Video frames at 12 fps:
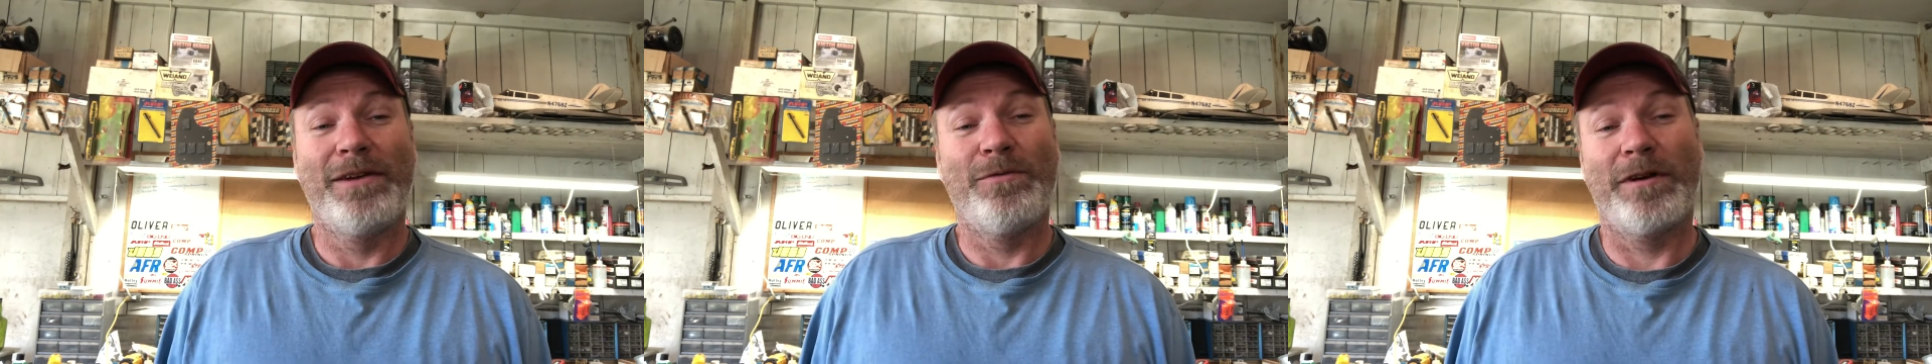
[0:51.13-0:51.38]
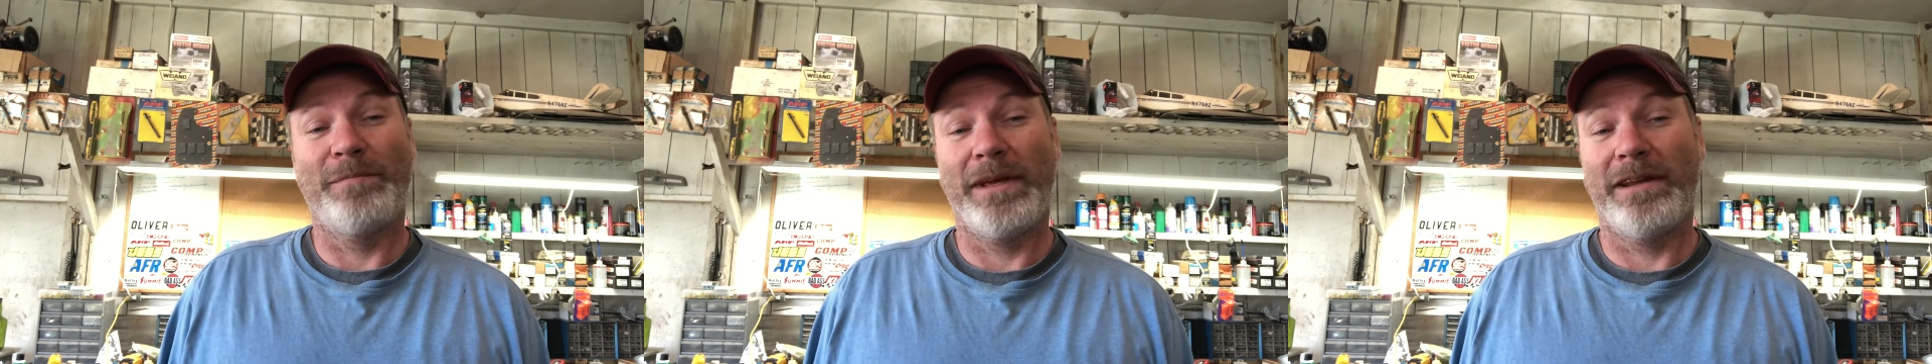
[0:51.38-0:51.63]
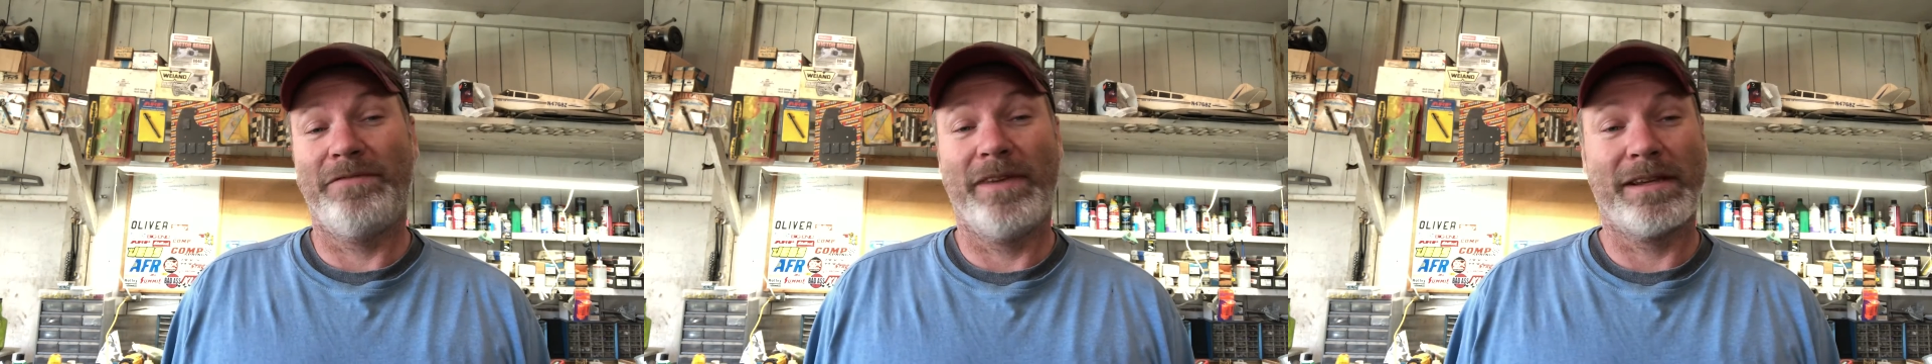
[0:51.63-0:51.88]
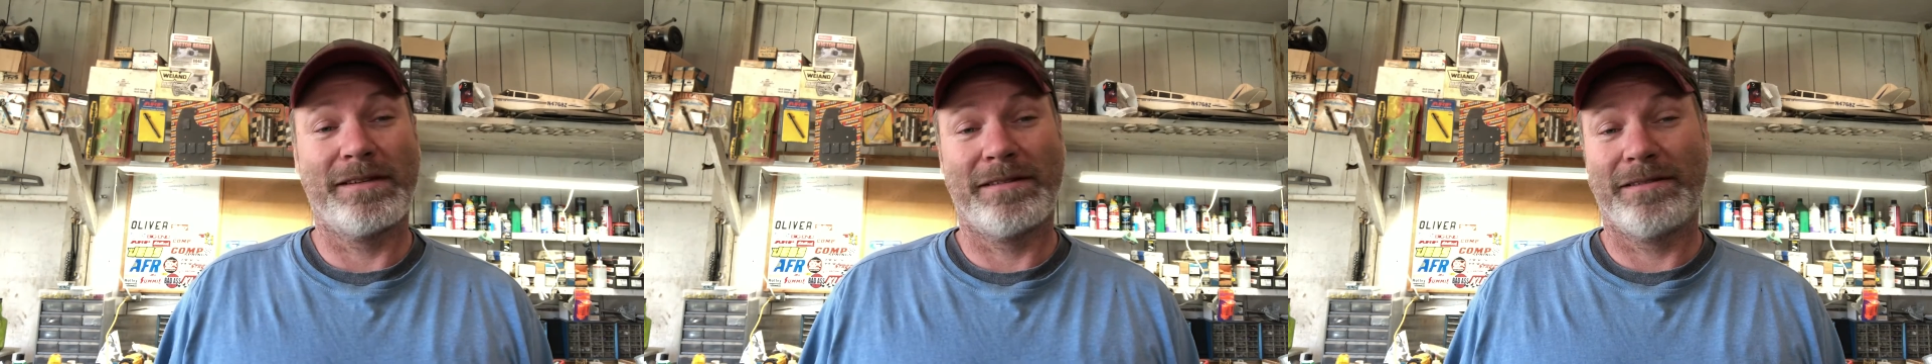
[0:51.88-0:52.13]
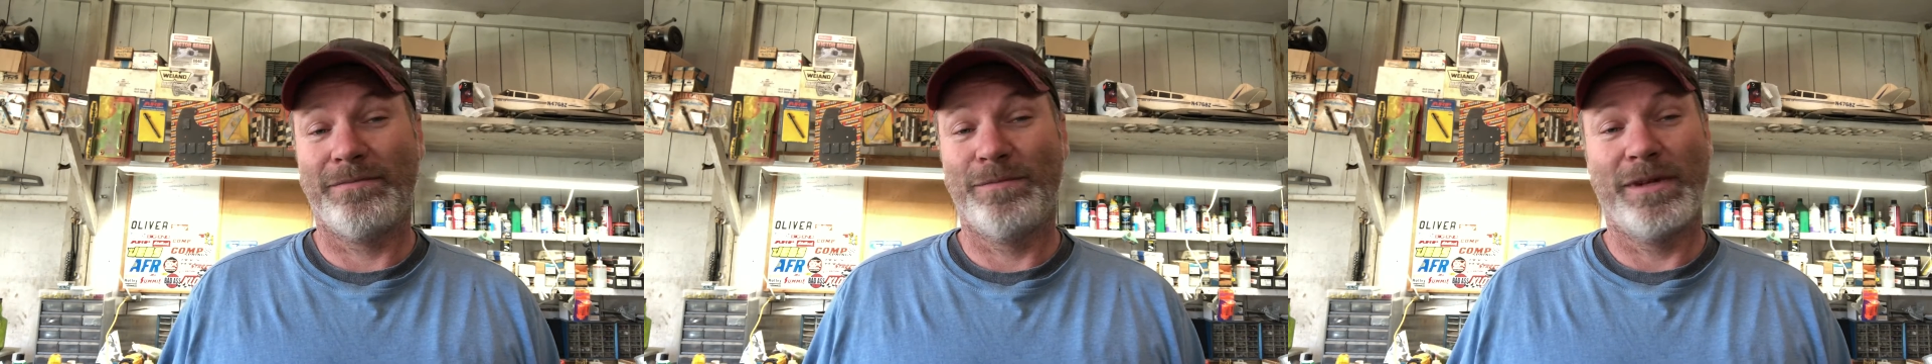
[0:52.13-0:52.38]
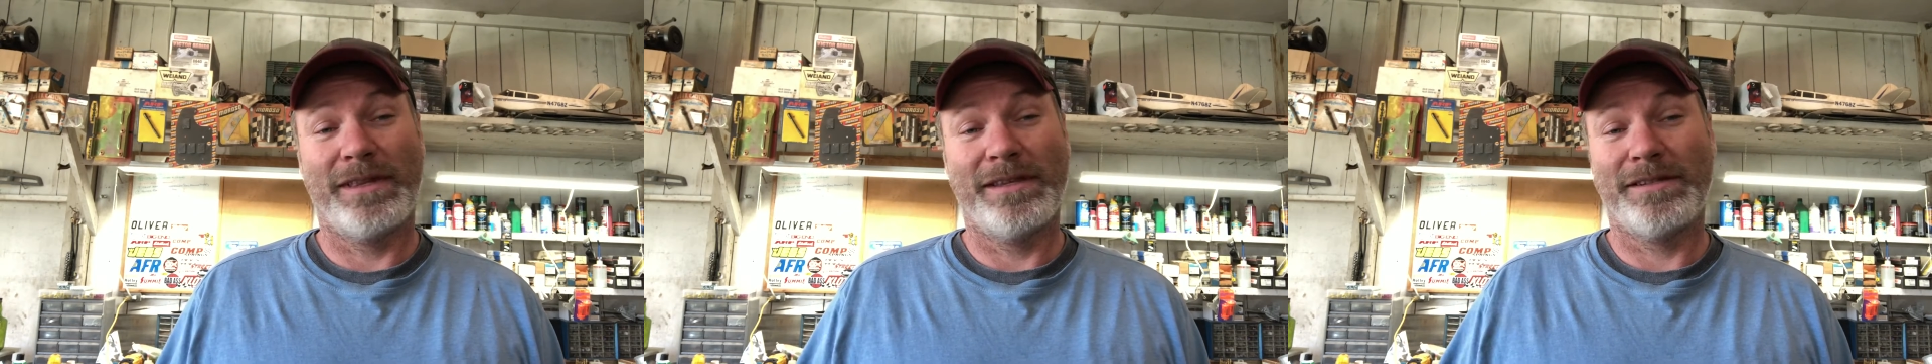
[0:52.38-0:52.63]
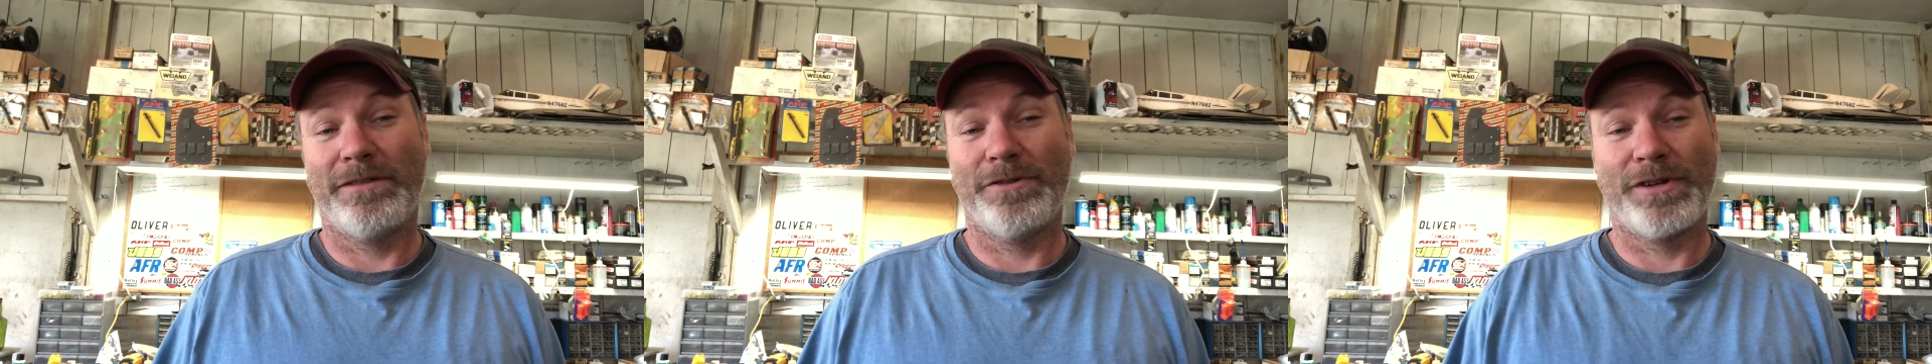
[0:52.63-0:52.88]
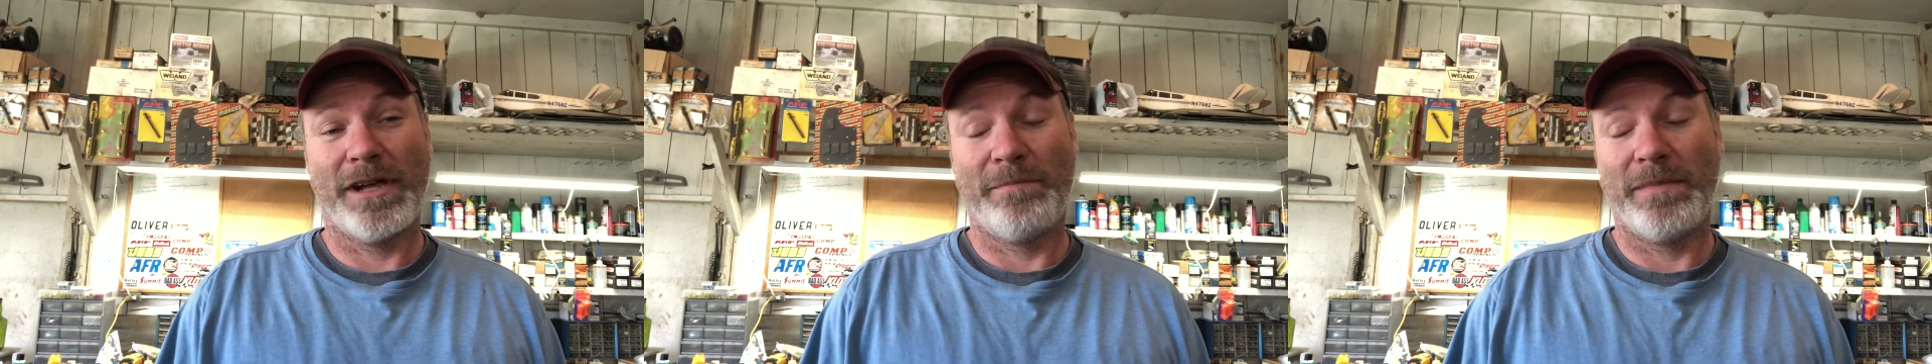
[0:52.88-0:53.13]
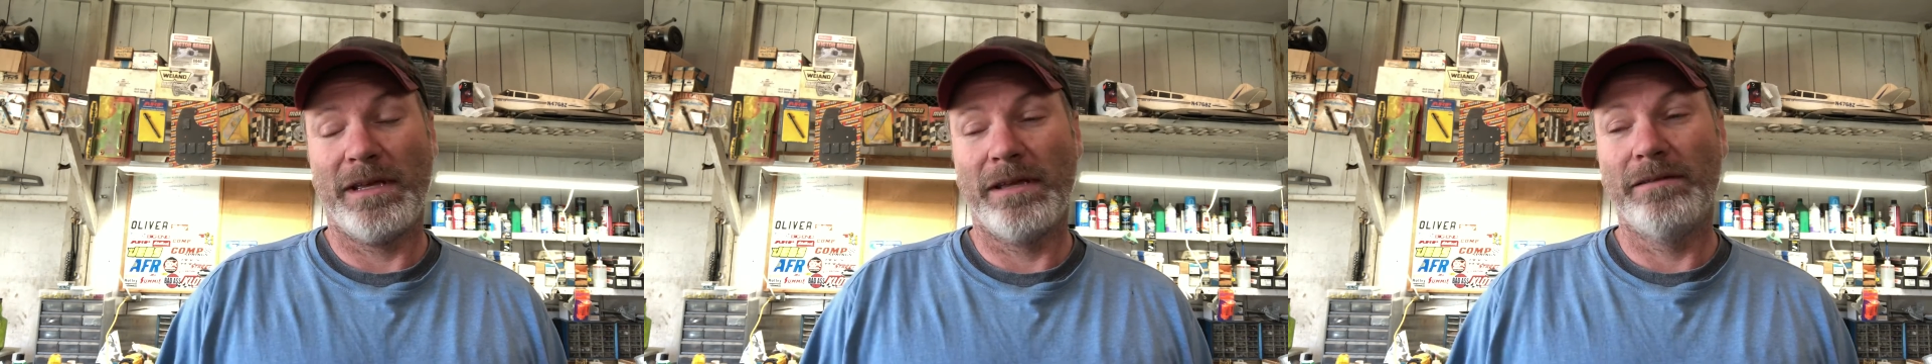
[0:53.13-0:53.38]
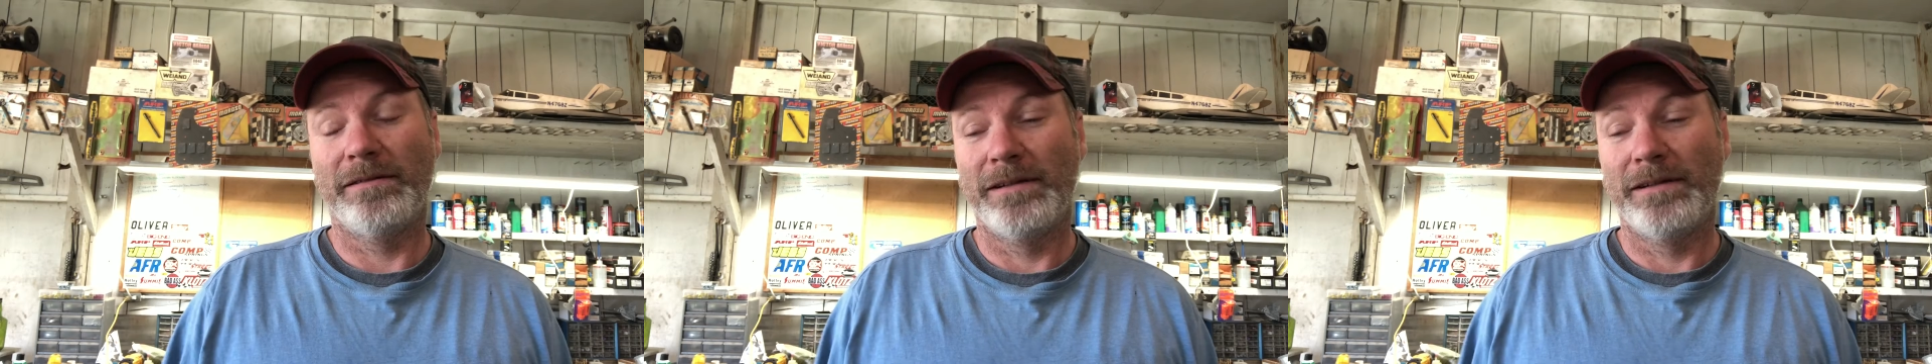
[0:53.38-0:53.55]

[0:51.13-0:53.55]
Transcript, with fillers: wanting me to fix what this other shop did.